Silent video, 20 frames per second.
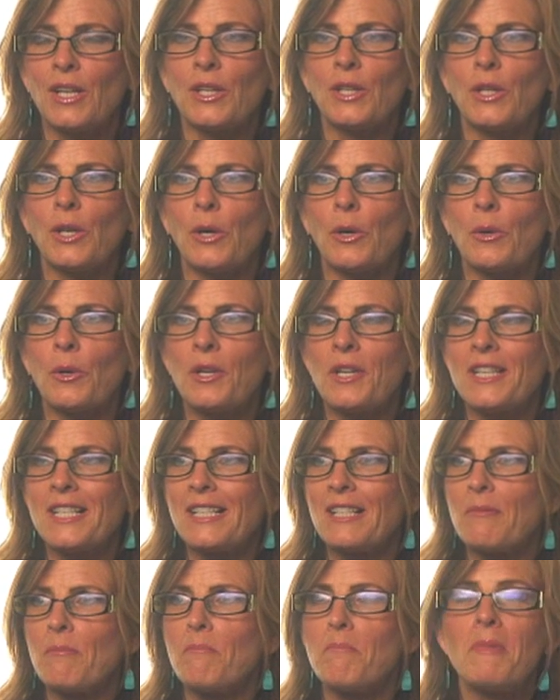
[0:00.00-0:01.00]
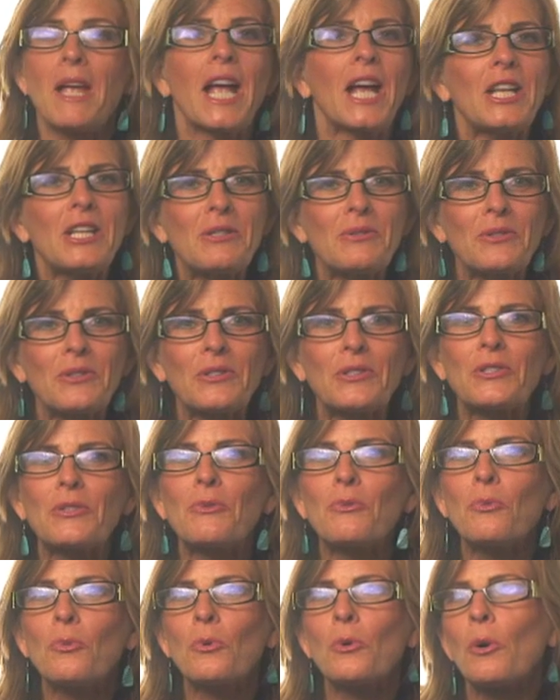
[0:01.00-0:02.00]
you know, manual
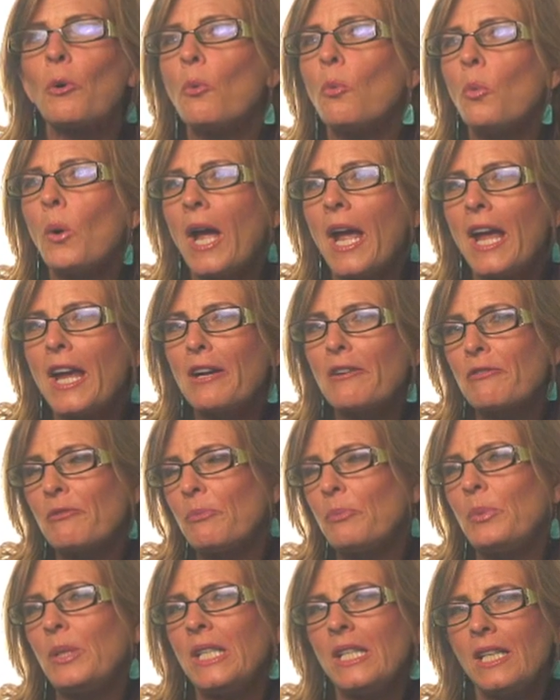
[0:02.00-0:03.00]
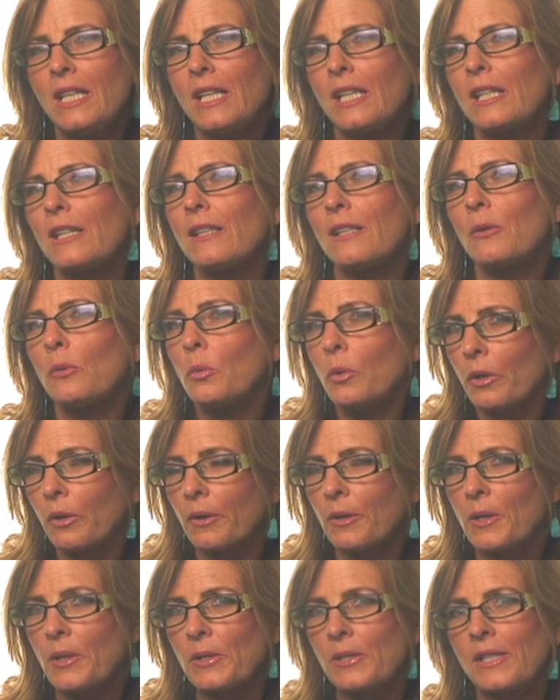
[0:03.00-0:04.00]
to a way of being in the
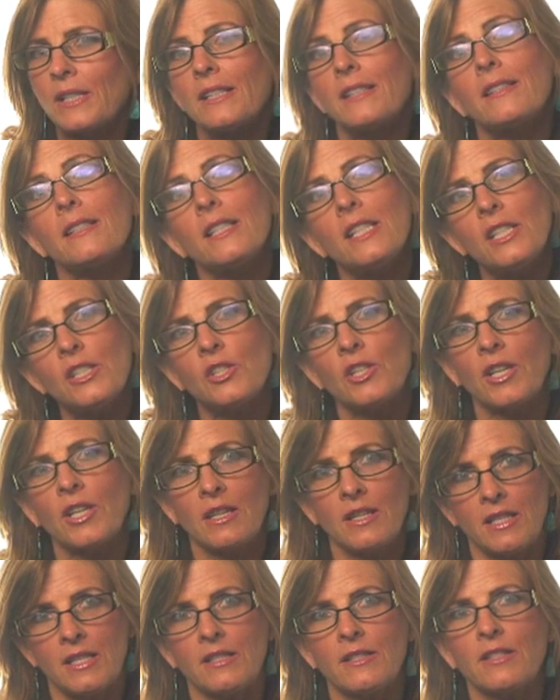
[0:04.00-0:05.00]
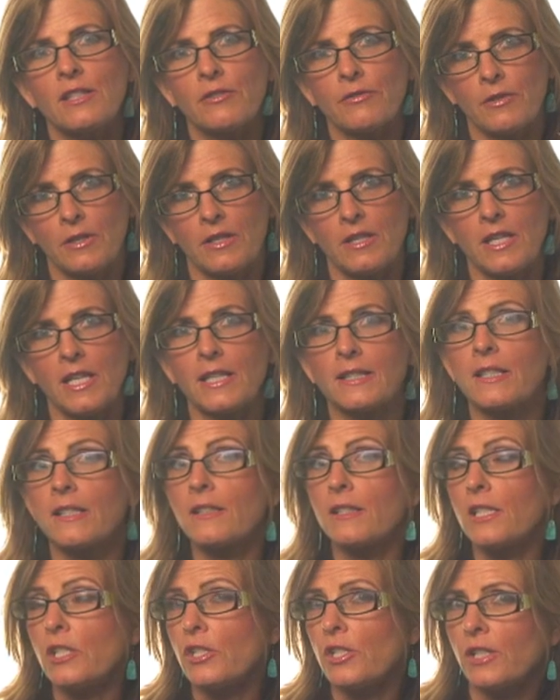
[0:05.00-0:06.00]
world is teaching these different things.
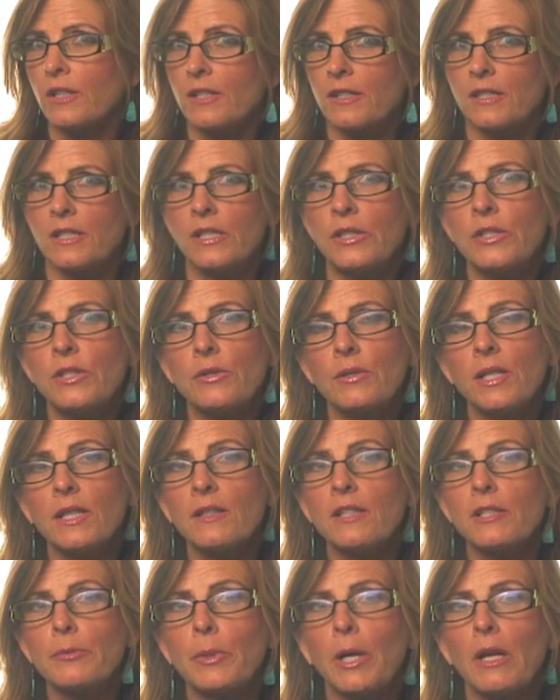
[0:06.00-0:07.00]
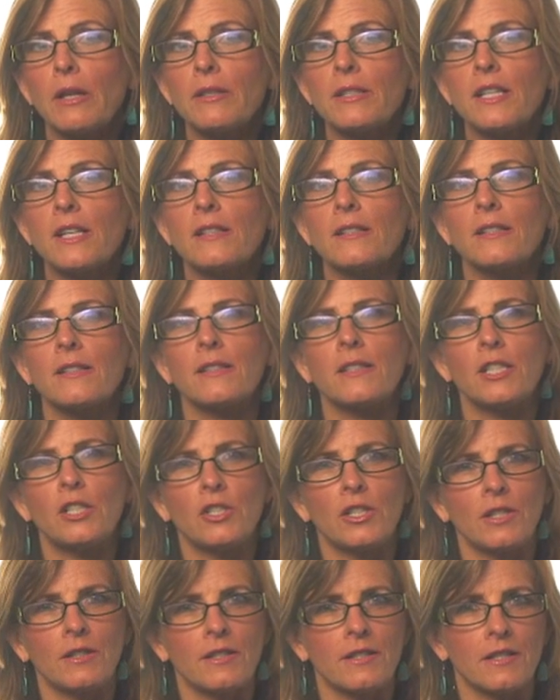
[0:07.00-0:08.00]
It's teaching this history and this politics, it's
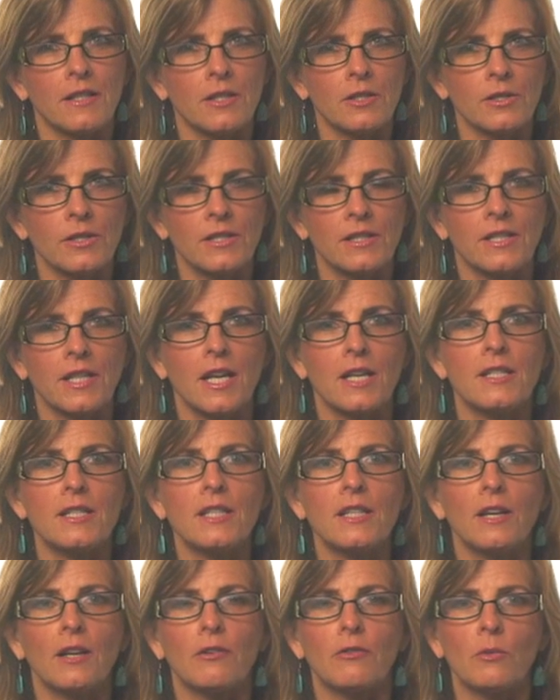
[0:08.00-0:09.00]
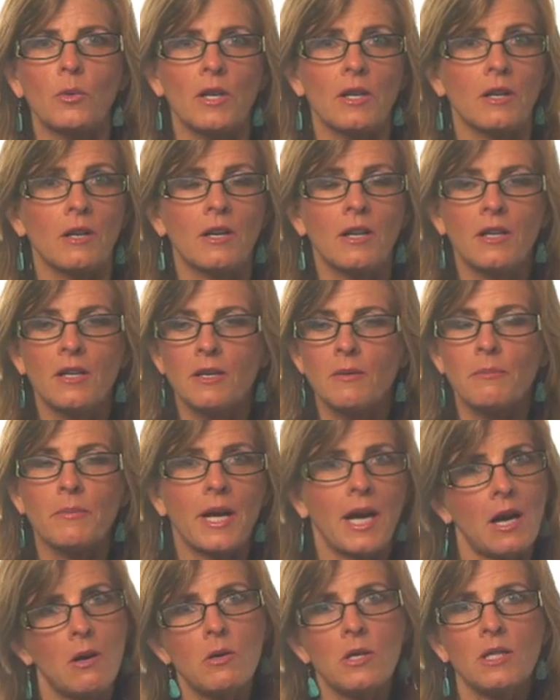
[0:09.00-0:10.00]
teaching this understanding of where
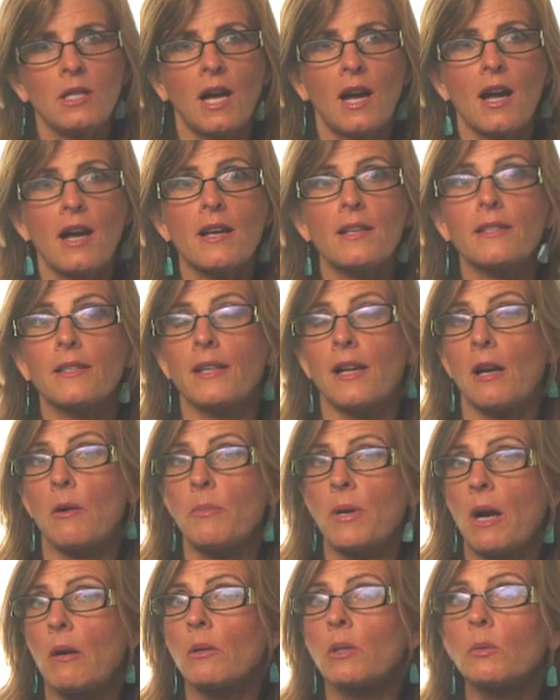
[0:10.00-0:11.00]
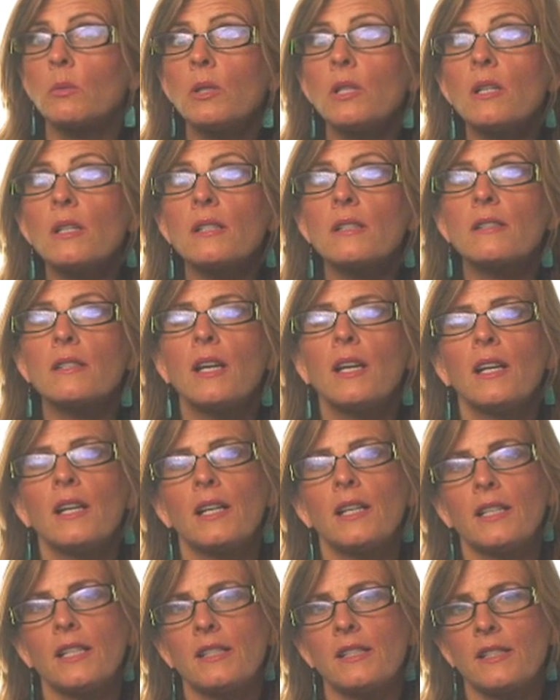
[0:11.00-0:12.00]
power lies and how power works,
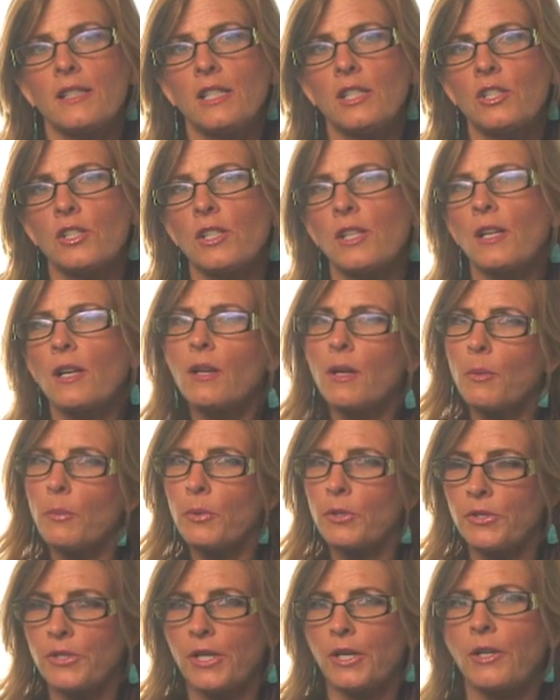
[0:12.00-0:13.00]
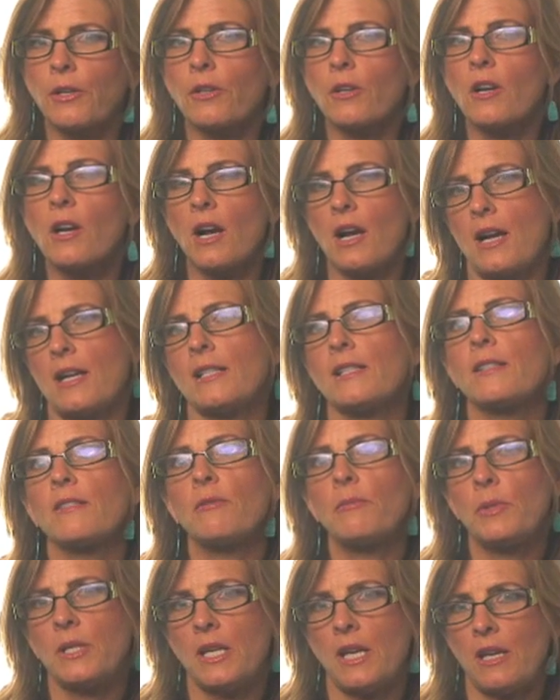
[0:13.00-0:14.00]
and it's teaching particular kinds
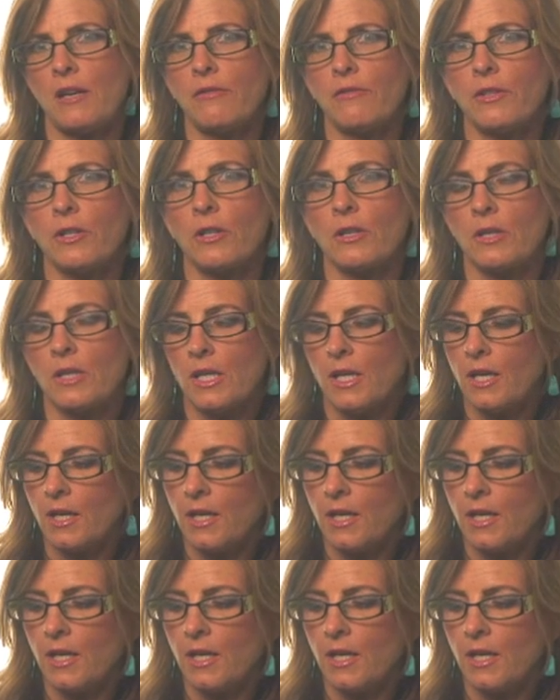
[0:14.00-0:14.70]
of behavior.